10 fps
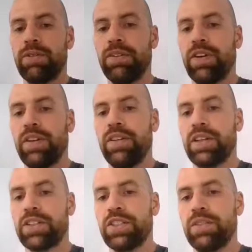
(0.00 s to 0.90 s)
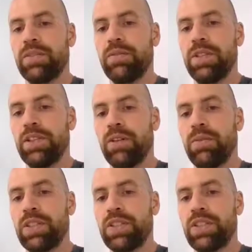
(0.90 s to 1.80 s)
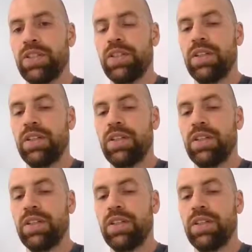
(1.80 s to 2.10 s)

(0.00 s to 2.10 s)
So we find the action, we know which